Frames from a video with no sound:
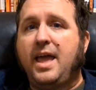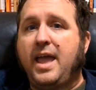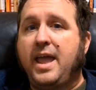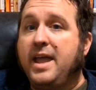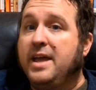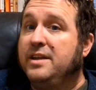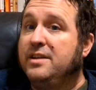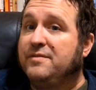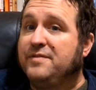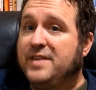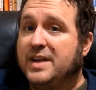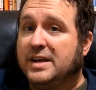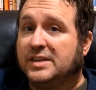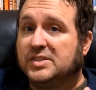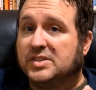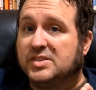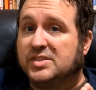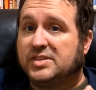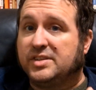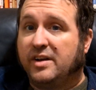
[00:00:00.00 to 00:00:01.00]
and, if
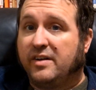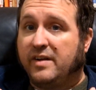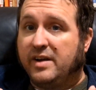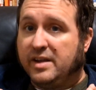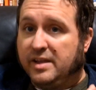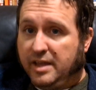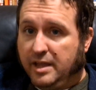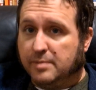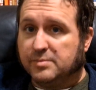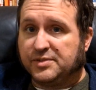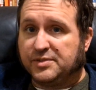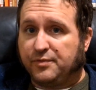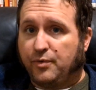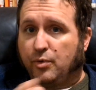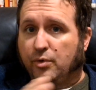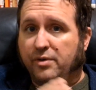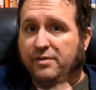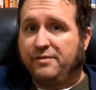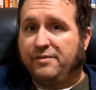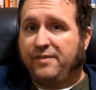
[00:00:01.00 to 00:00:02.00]
necessary, Games
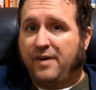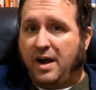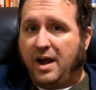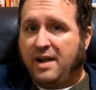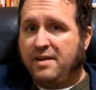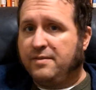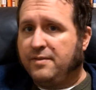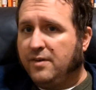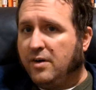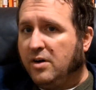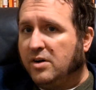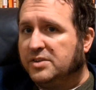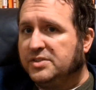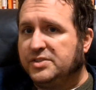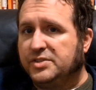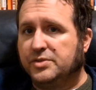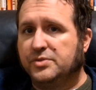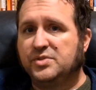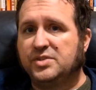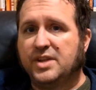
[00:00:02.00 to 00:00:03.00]
4 and 5 on
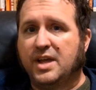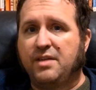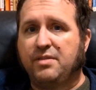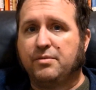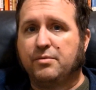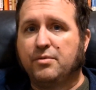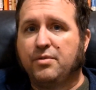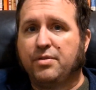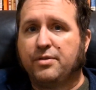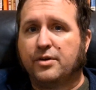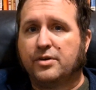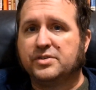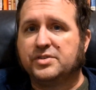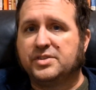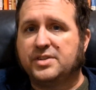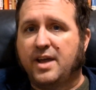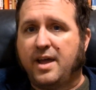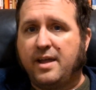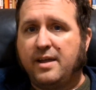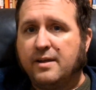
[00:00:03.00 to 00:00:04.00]
Tuesday through
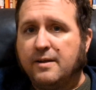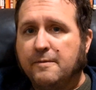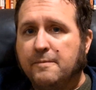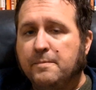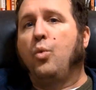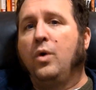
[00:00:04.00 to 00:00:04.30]
Thursday.